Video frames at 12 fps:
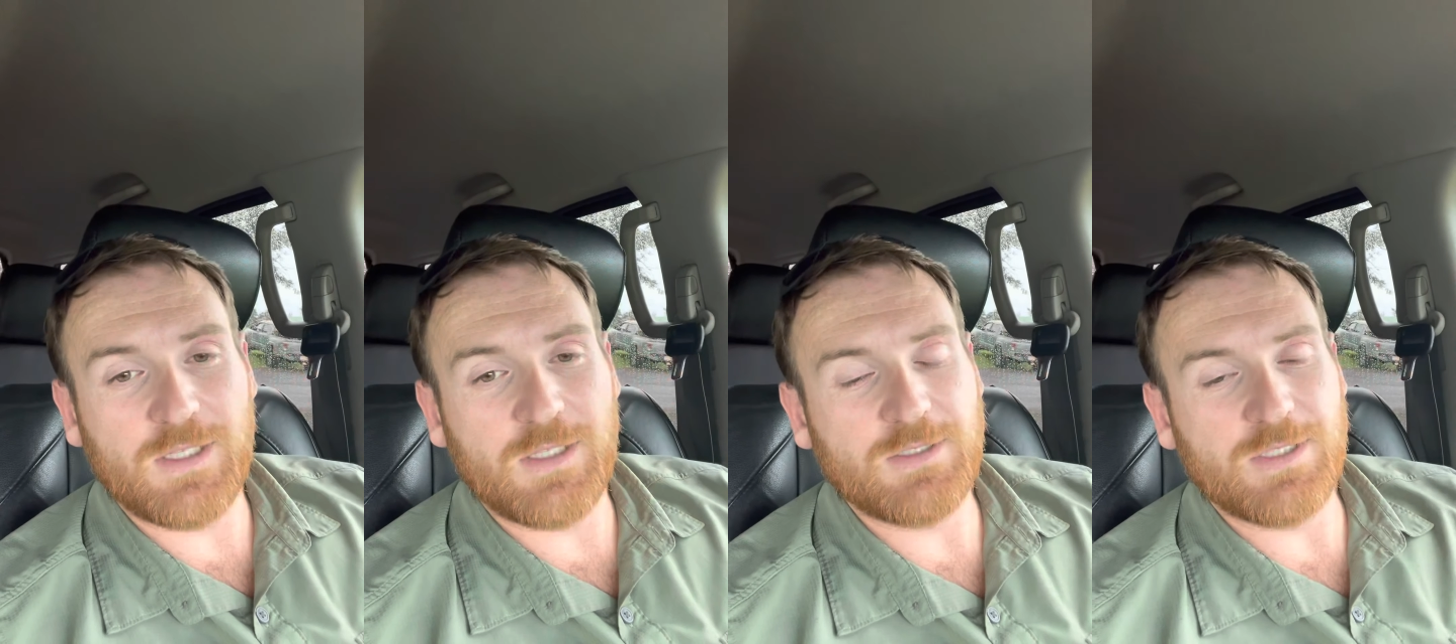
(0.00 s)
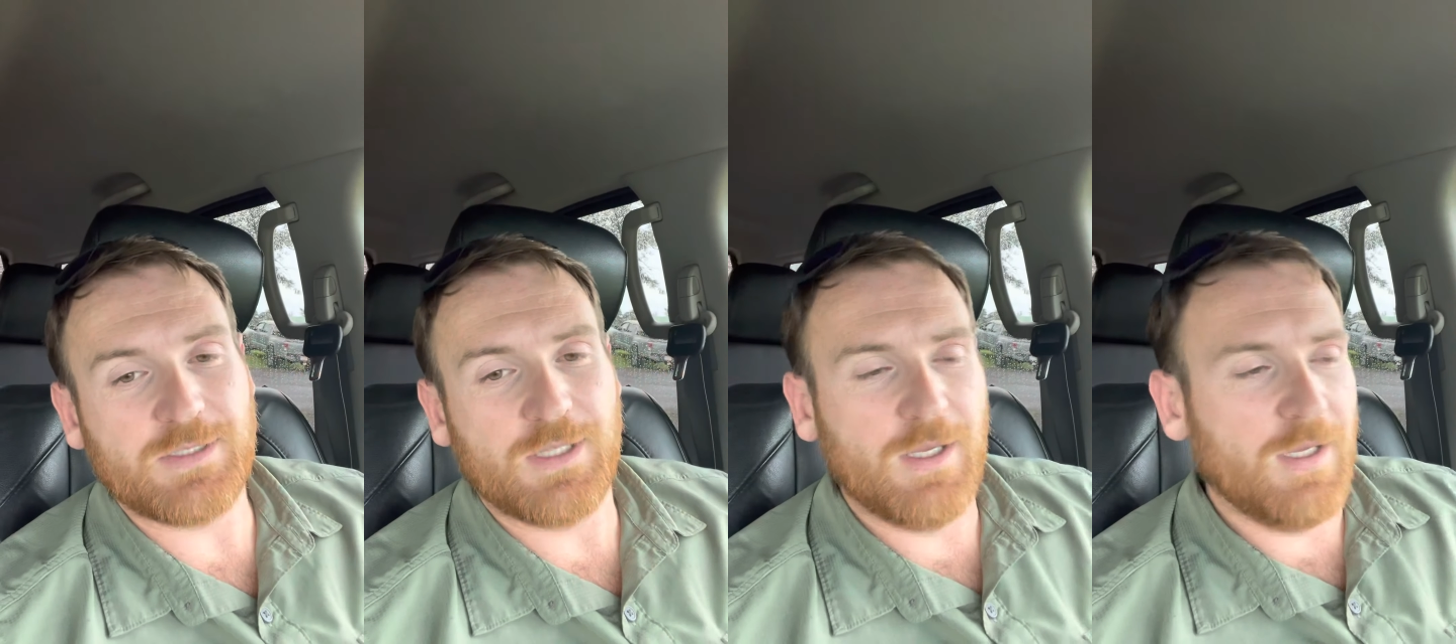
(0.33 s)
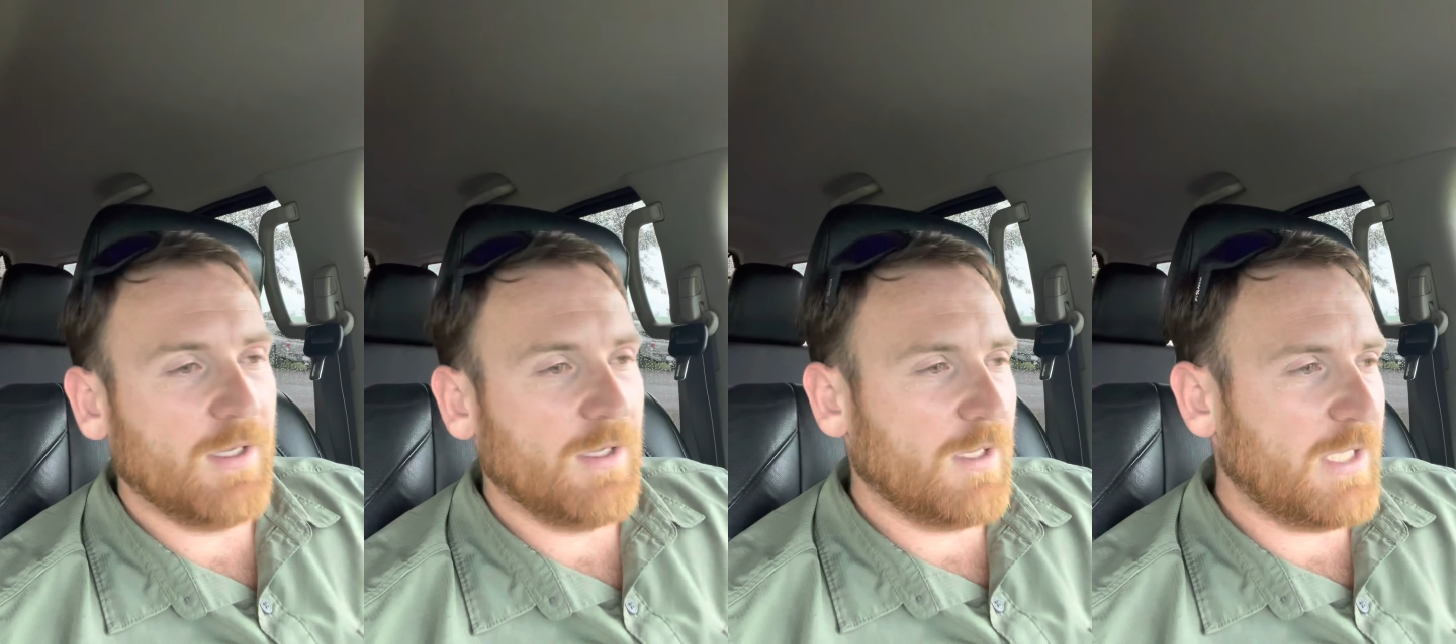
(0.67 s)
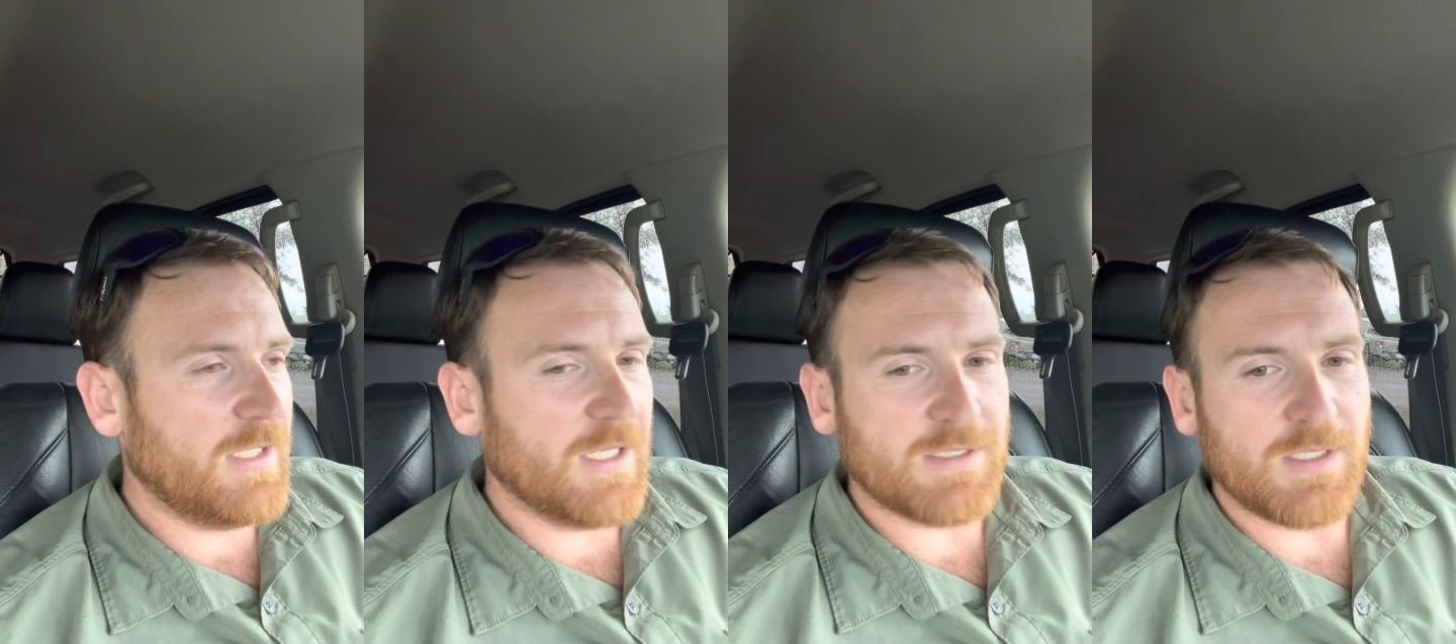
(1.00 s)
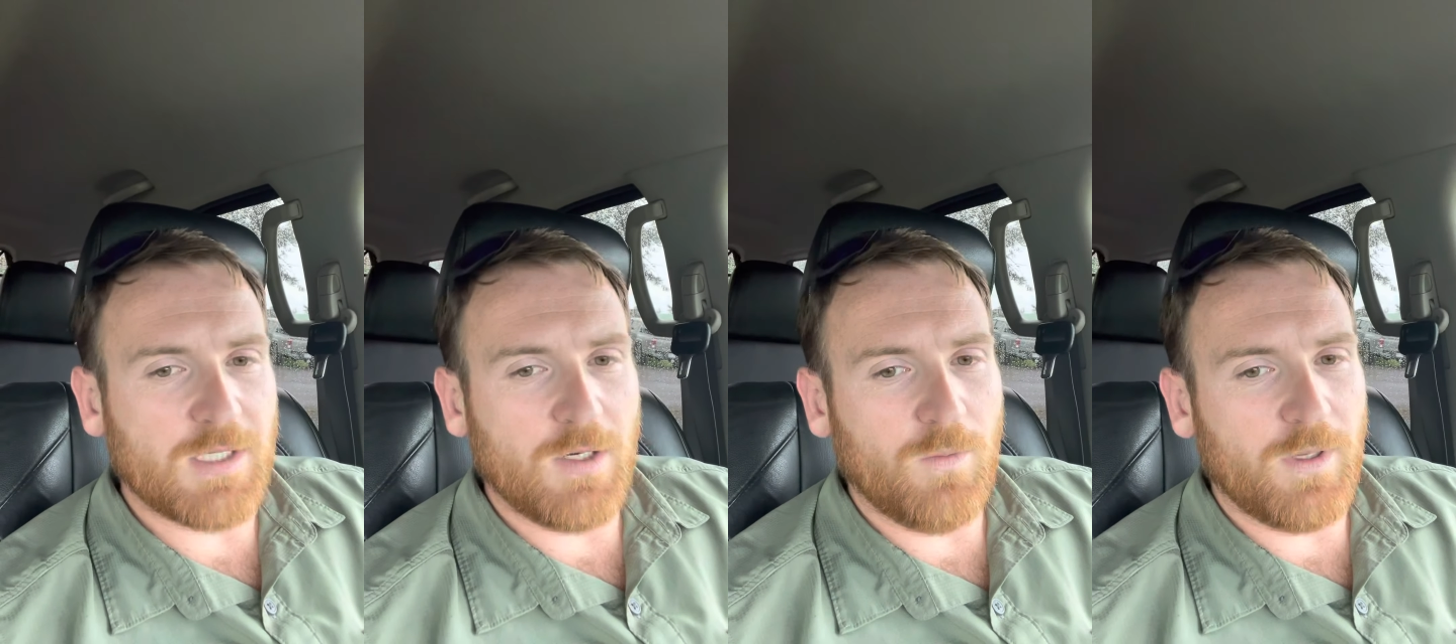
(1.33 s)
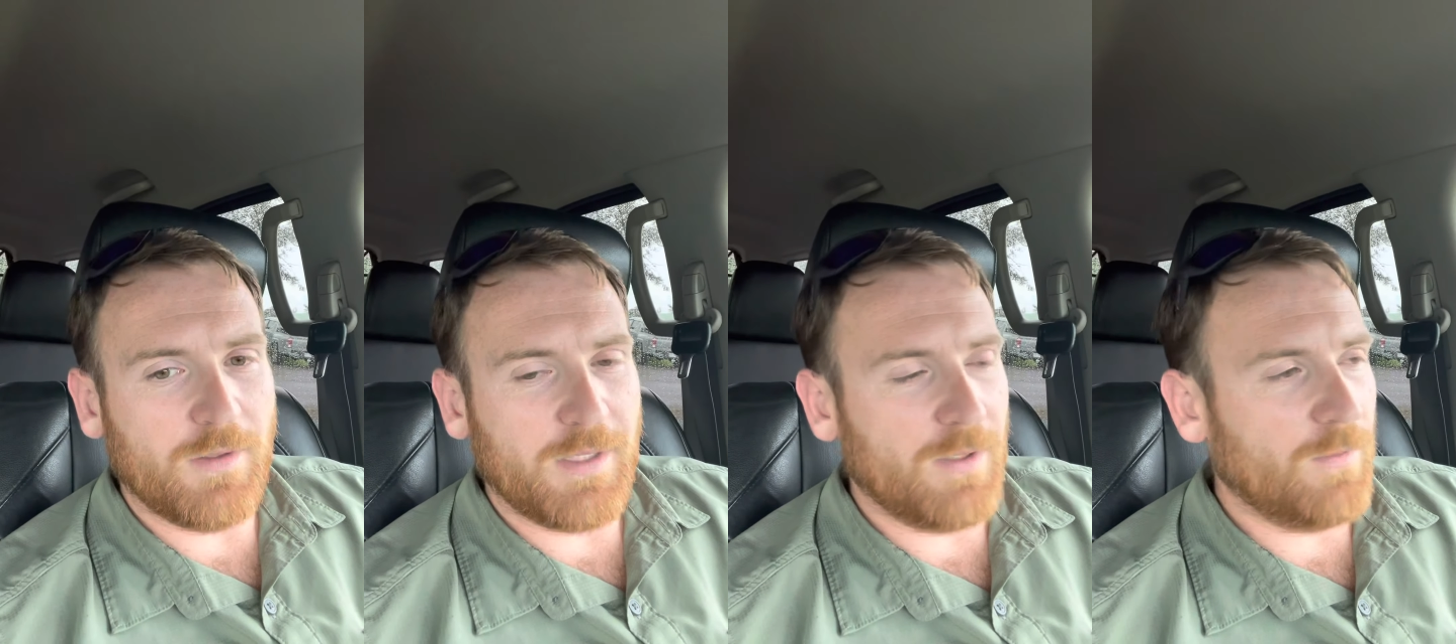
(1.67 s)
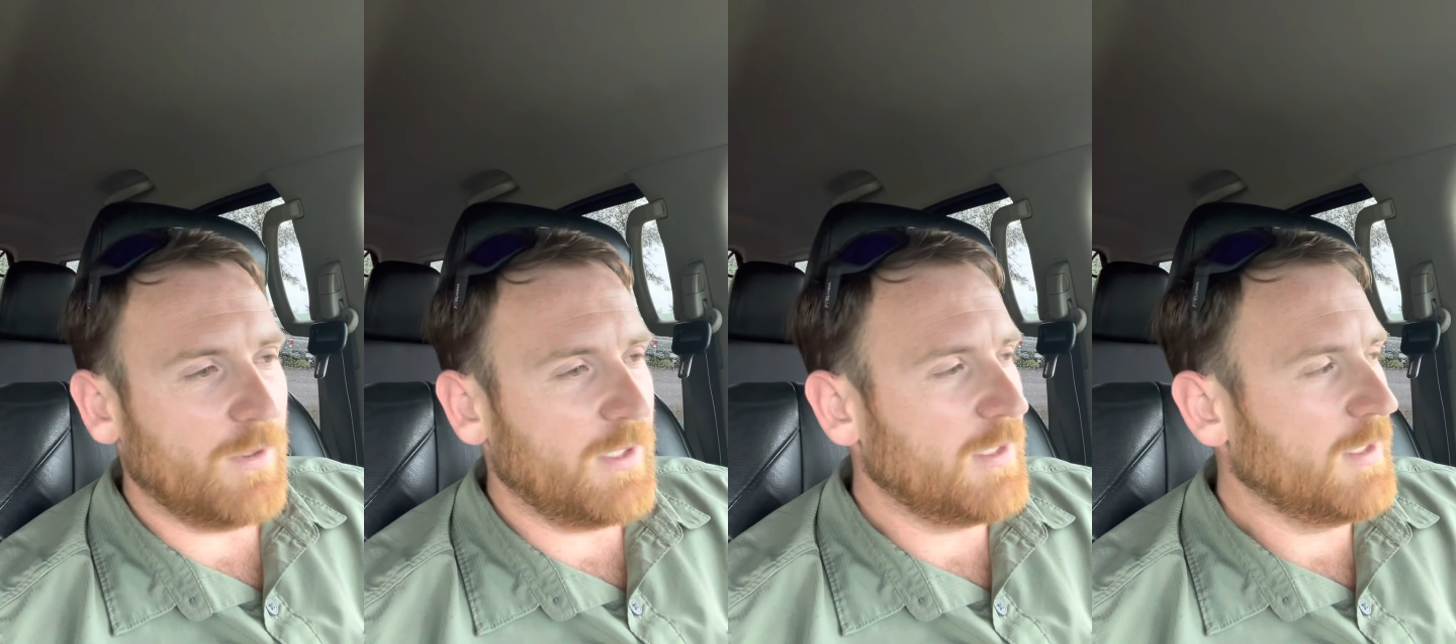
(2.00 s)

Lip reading: and it doesn't go well that way.